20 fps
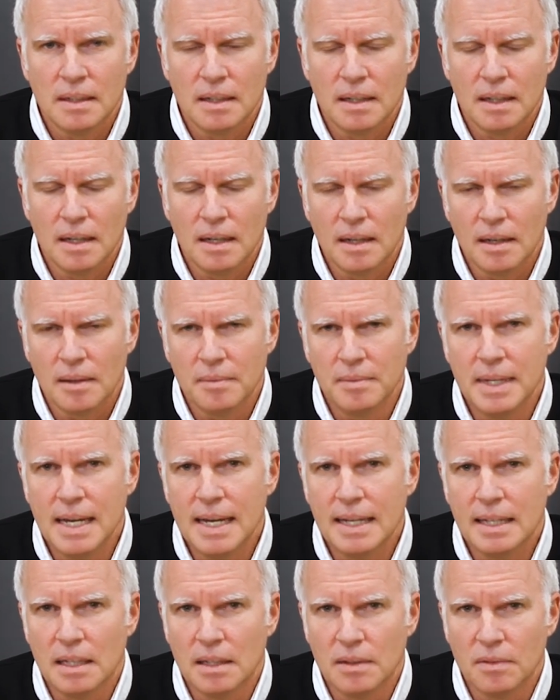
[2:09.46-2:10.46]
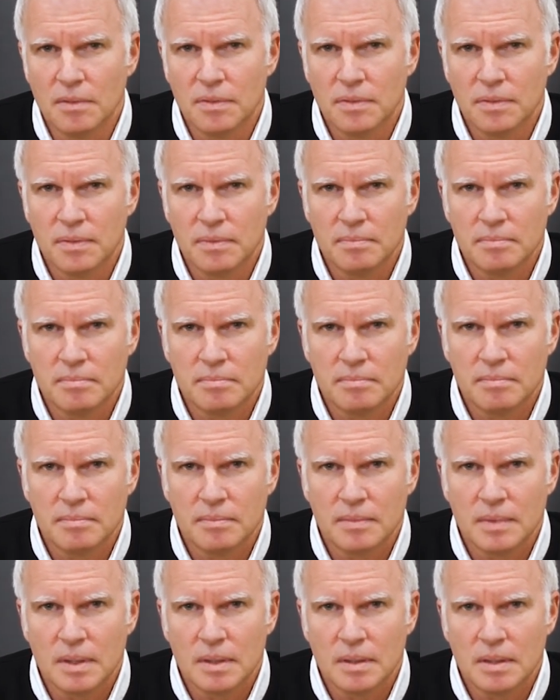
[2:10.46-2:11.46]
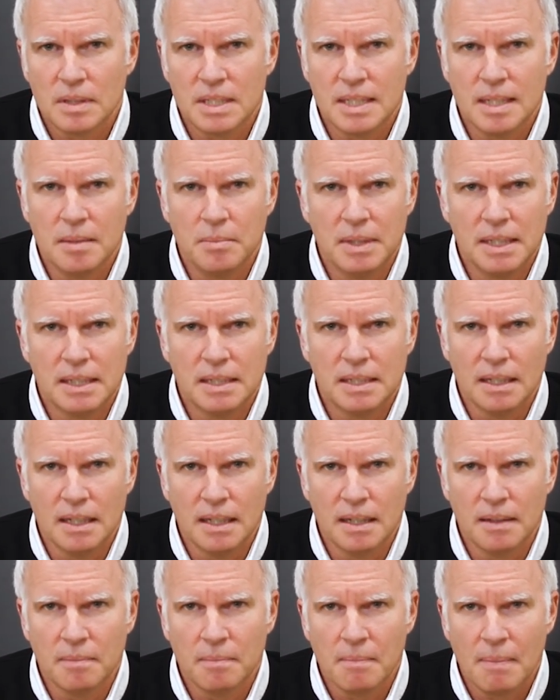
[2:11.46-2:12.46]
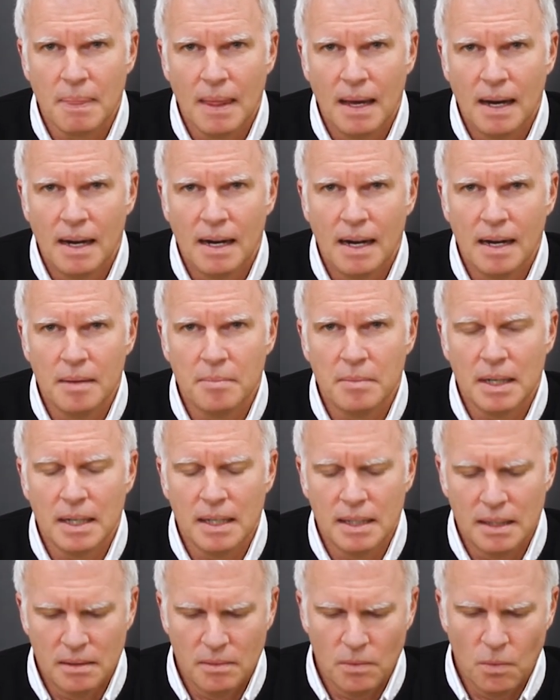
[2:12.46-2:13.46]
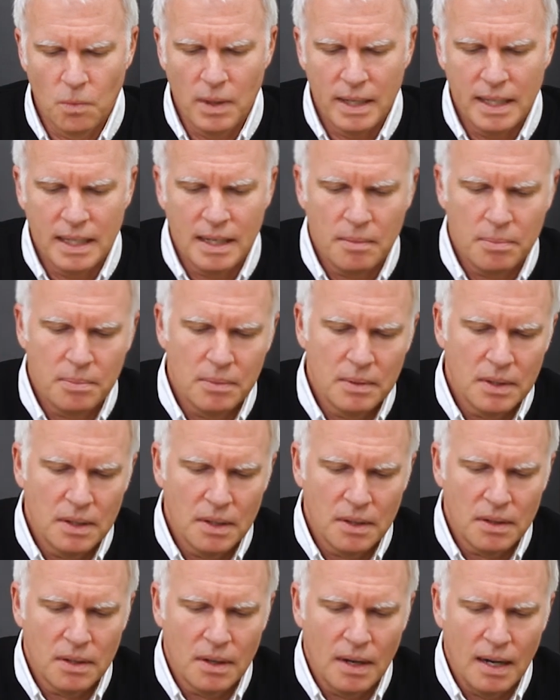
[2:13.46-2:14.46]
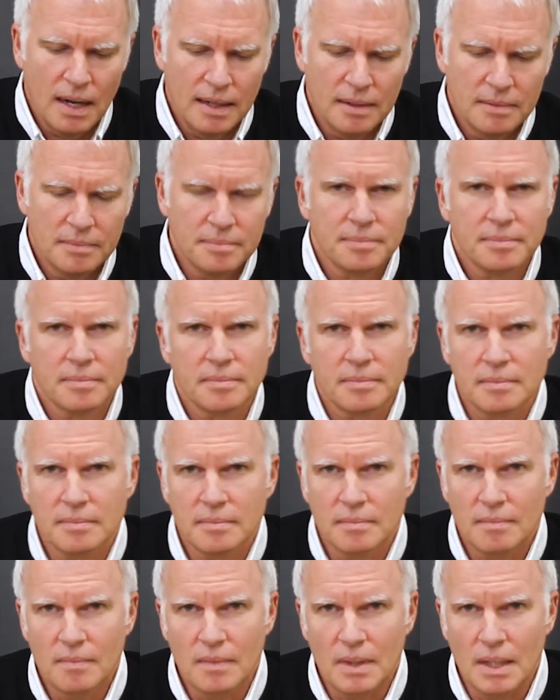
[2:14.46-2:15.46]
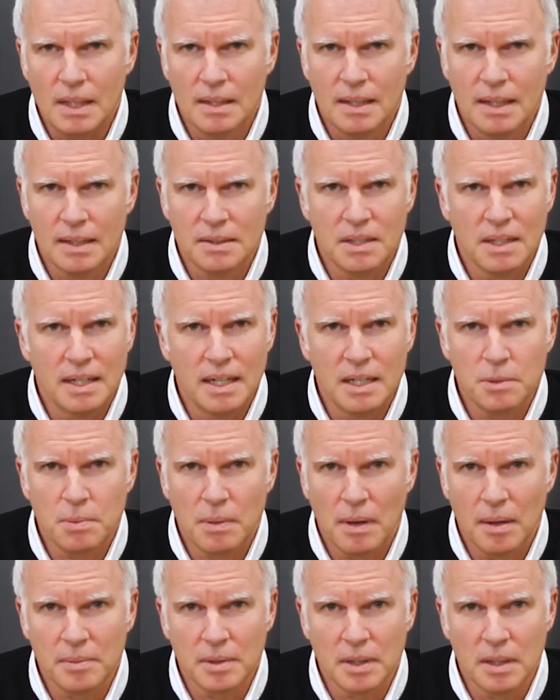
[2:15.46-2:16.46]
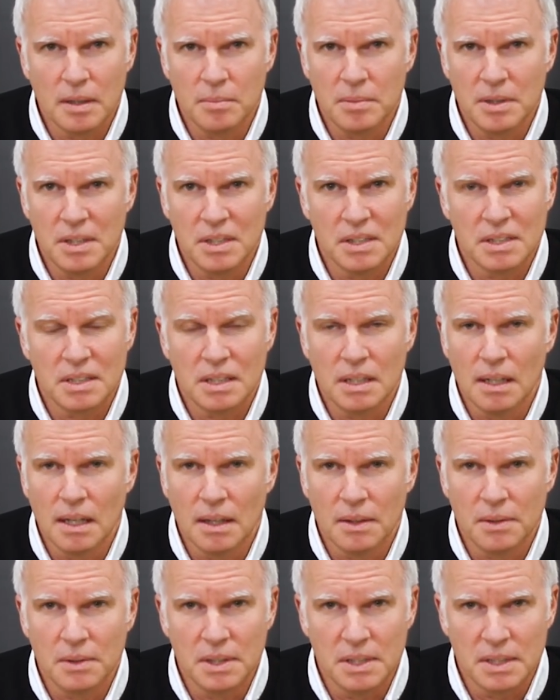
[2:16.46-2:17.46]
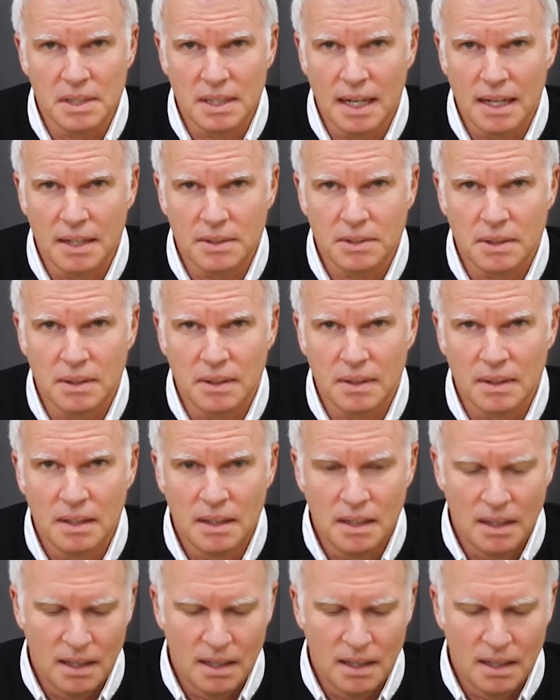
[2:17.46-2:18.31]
negative CBT, I might wake up with the thought that today's probably going to be just another disaster.